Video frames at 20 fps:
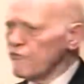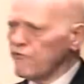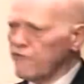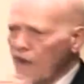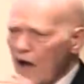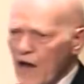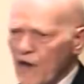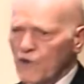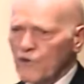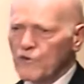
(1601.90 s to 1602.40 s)

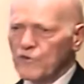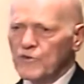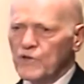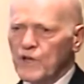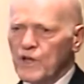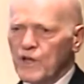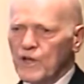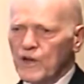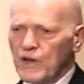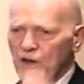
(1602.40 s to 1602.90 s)
followed
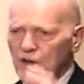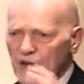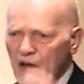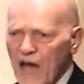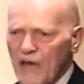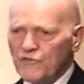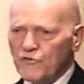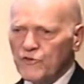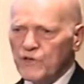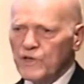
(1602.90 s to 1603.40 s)

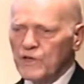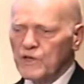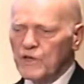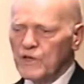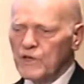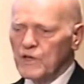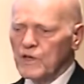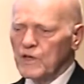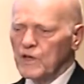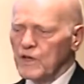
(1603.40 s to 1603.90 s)
Gnostic,
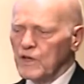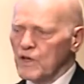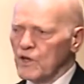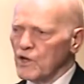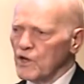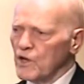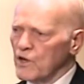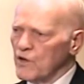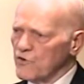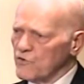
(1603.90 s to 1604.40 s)

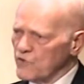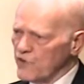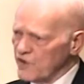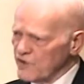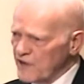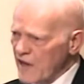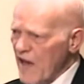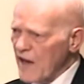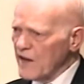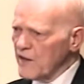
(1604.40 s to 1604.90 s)

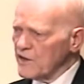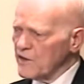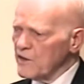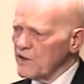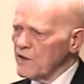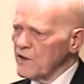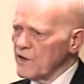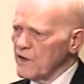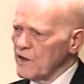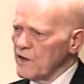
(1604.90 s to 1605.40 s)
satanic
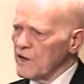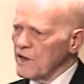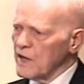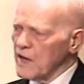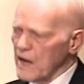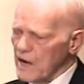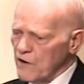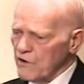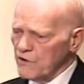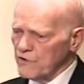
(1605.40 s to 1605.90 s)

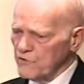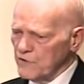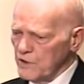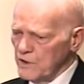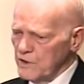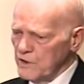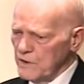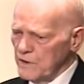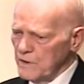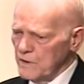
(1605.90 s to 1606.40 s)
heresy.
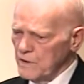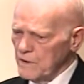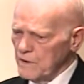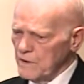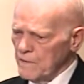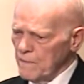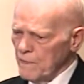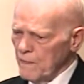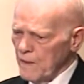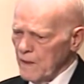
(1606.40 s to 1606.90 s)

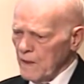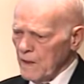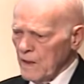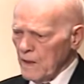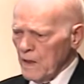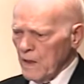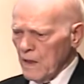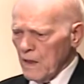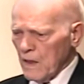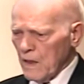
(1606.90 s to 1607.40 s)

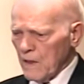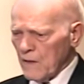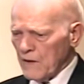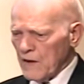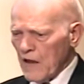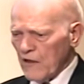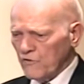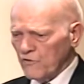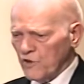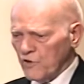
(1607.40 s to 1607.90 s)

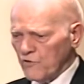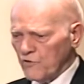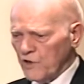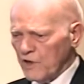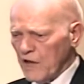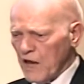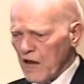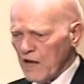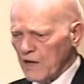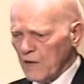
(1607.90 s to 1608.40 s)
Gnostics
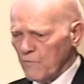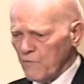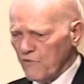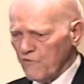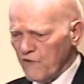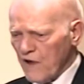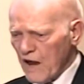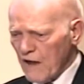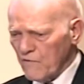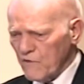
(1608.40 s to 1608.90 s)
denied, number
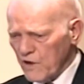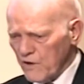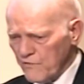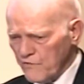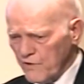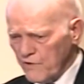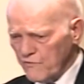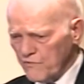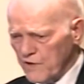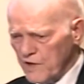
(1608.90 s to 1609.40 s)
5 out of
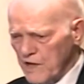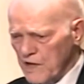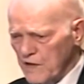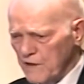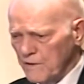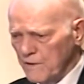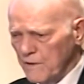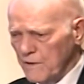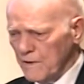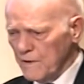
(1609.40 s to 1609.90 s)

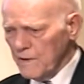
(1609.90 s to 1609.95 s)
15,